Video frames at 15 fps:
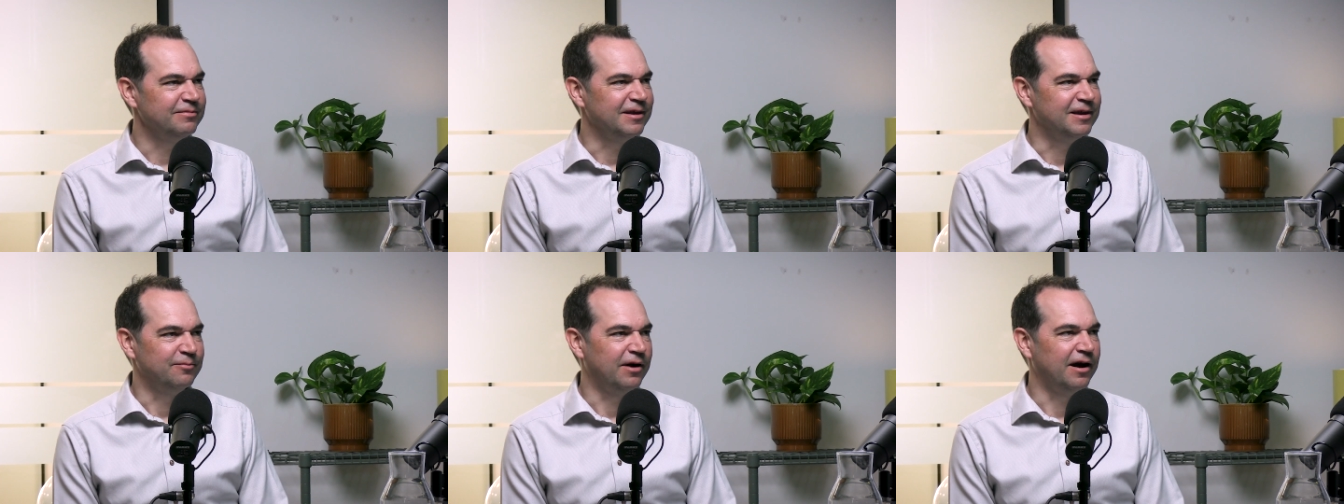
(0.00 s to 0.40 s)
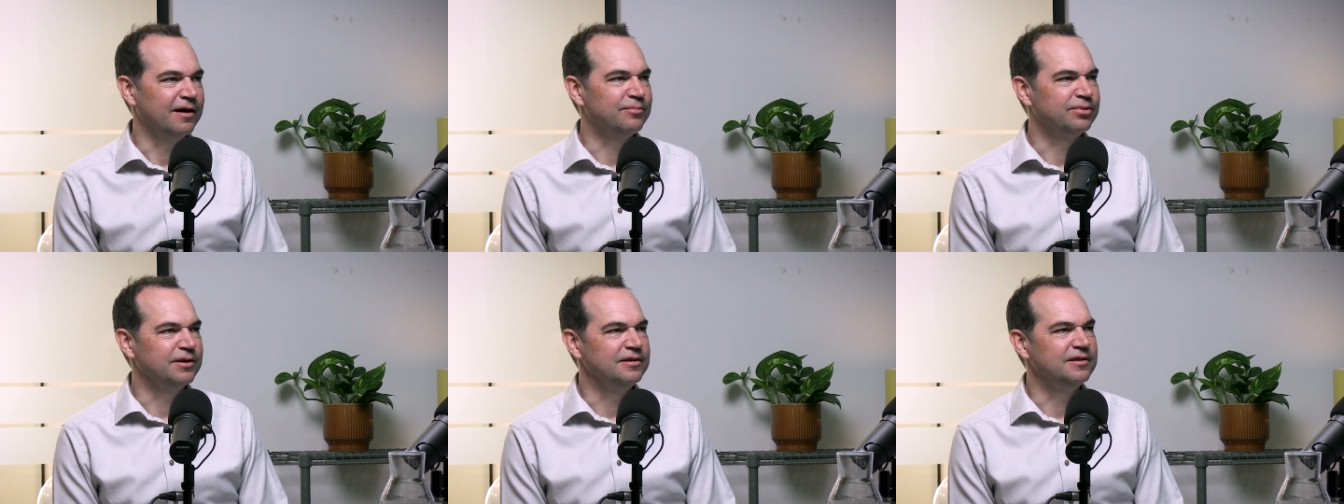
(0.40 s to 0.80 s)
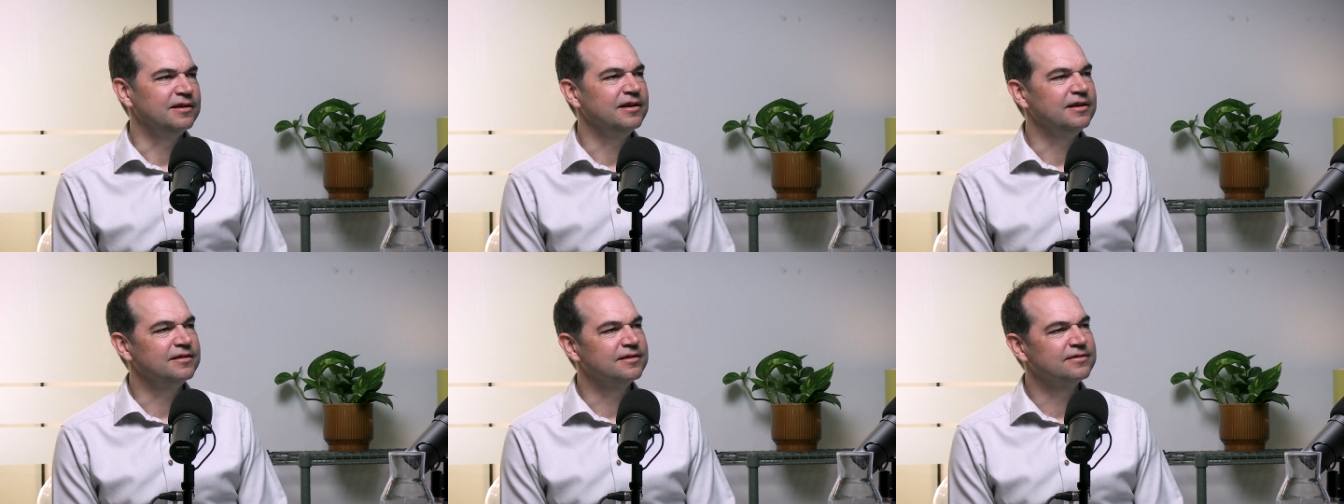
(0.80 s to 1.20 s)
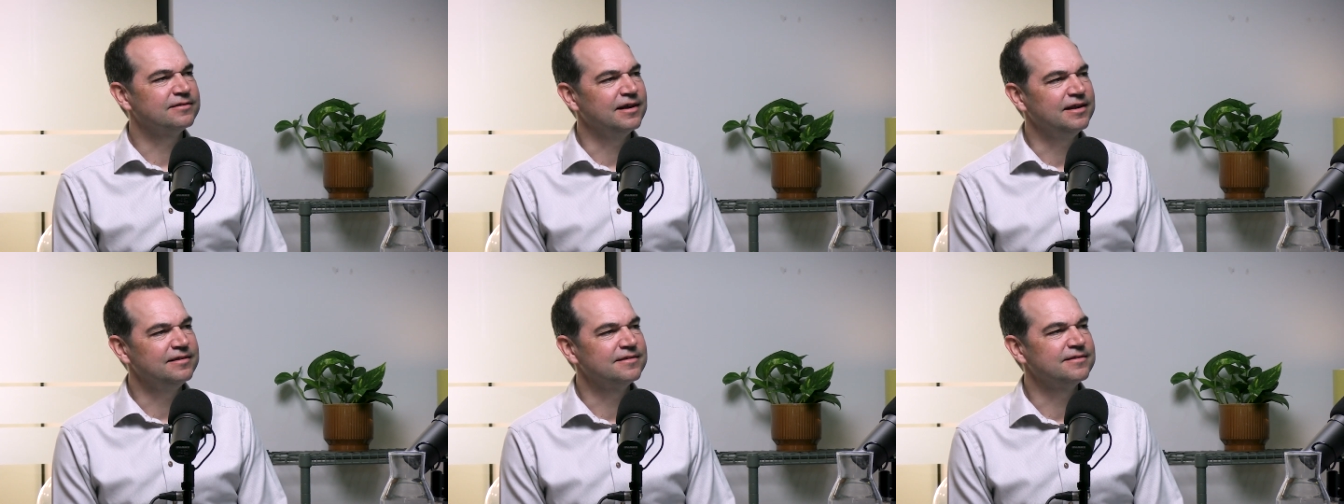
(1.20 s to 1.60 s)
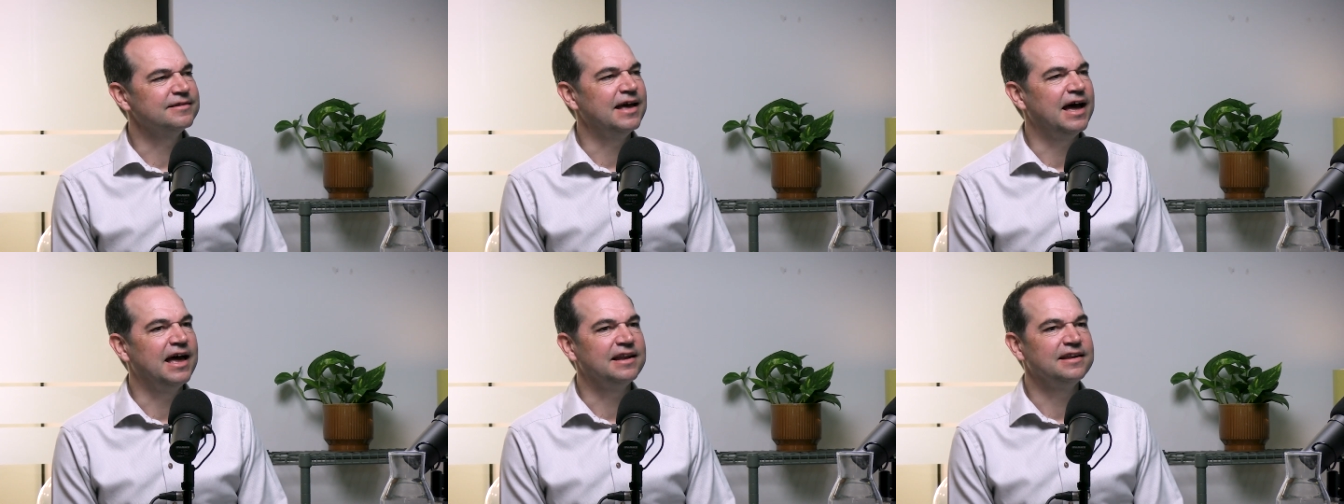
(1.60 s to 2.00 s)
in my opinion, in the sense
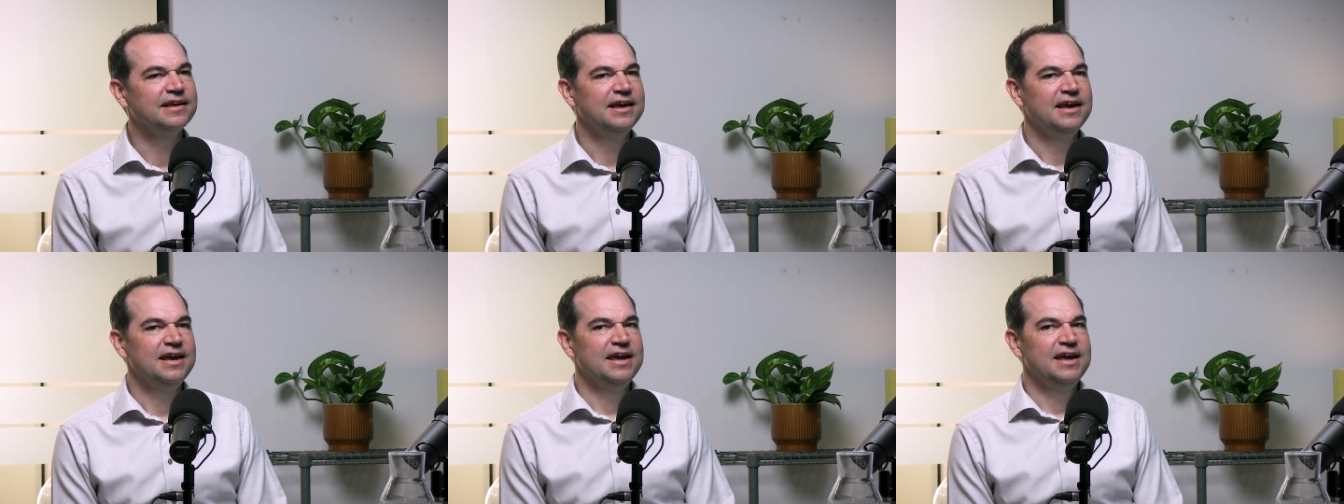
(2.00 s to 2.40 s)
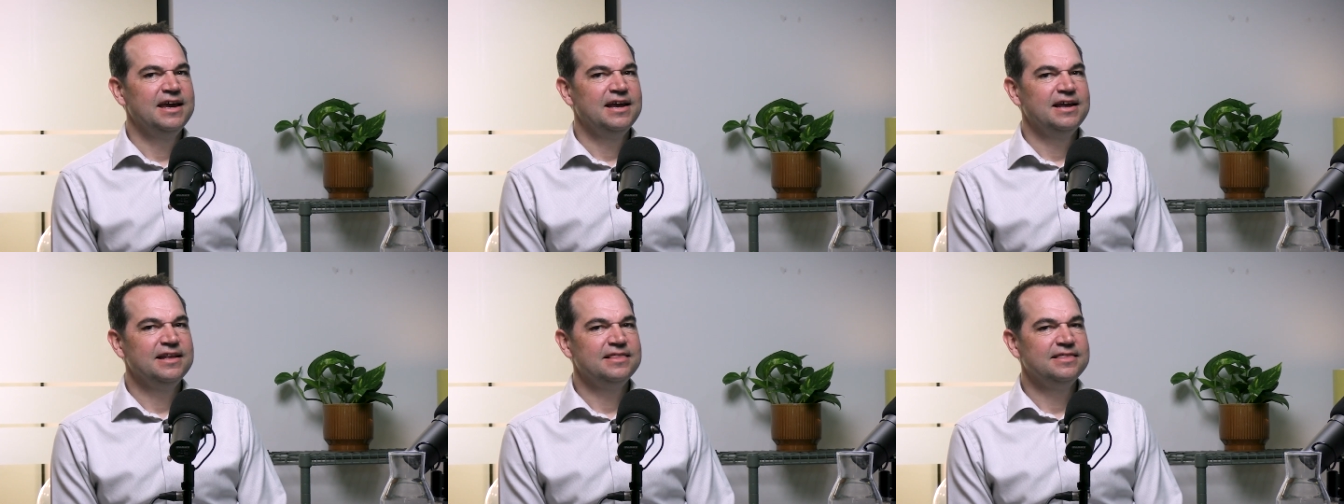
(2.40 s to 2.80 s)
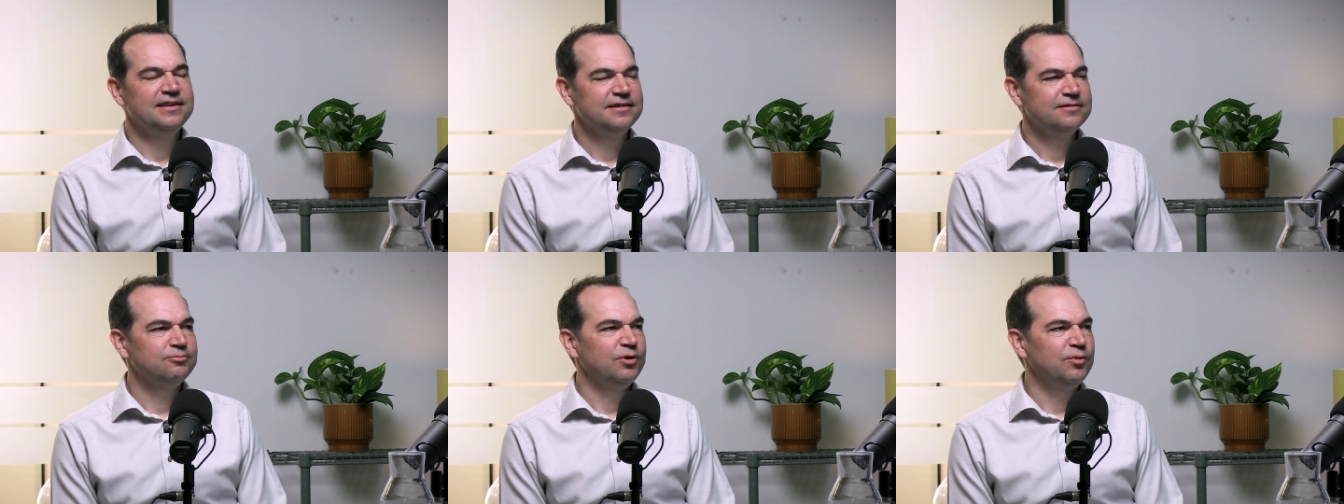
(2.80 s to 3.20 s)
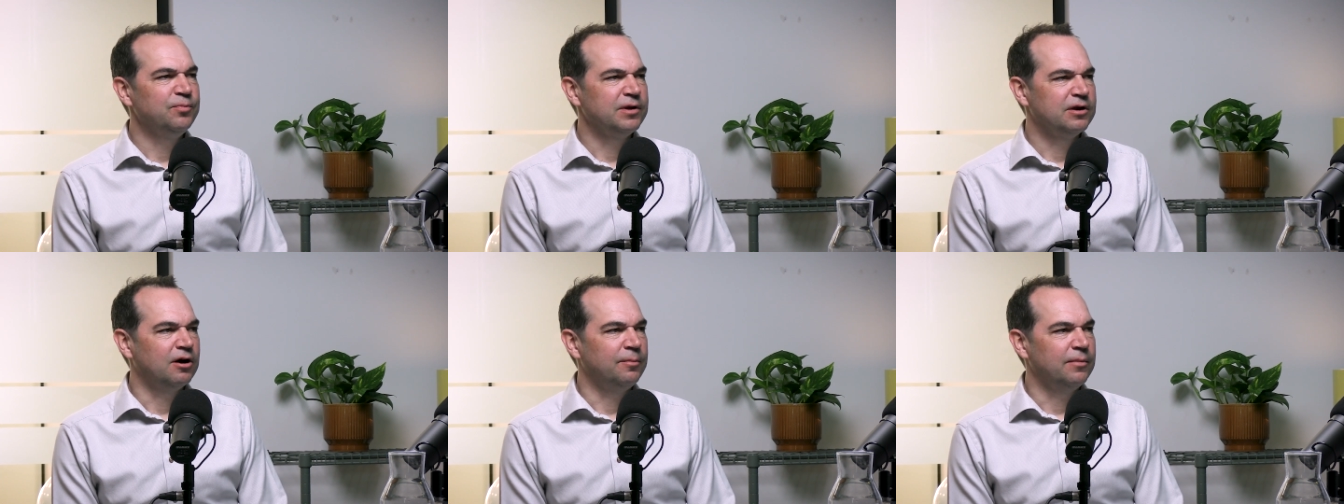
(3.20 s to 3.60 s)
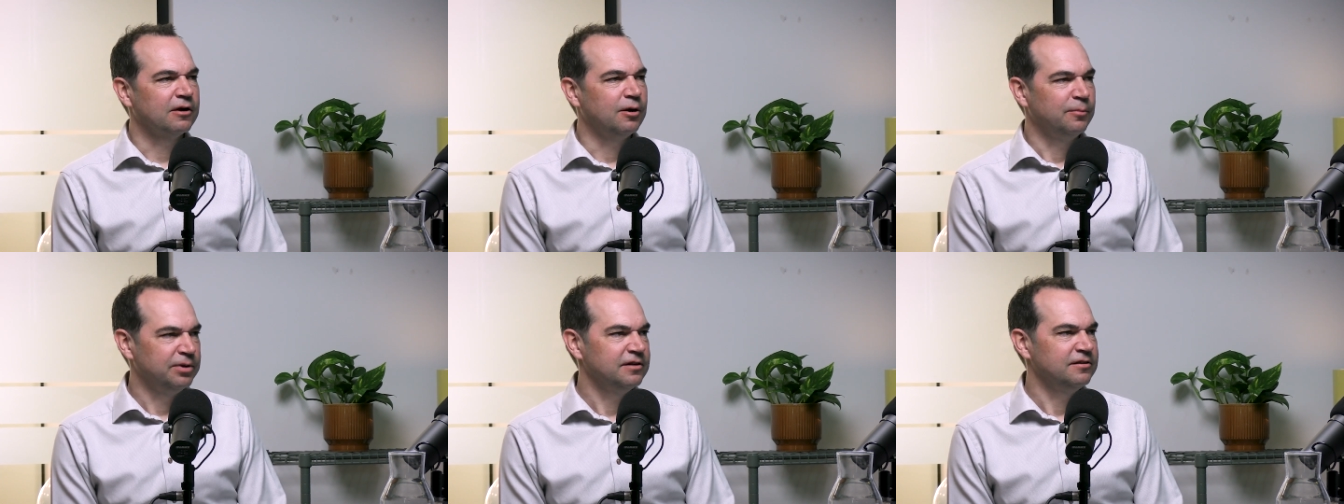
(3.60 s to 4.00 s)
that this will become a
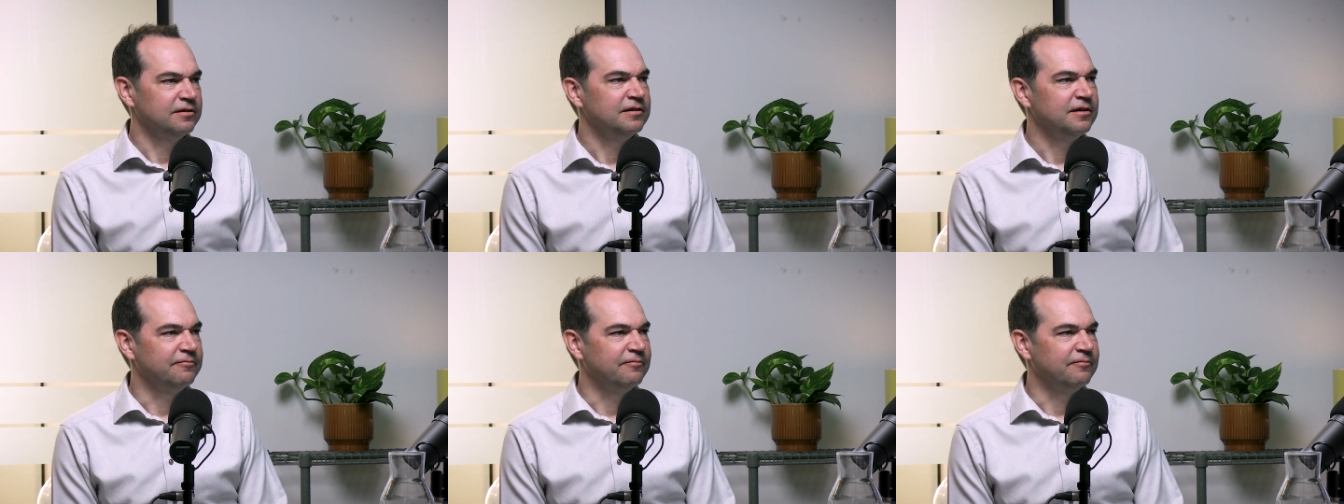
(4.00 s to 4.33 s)
competitive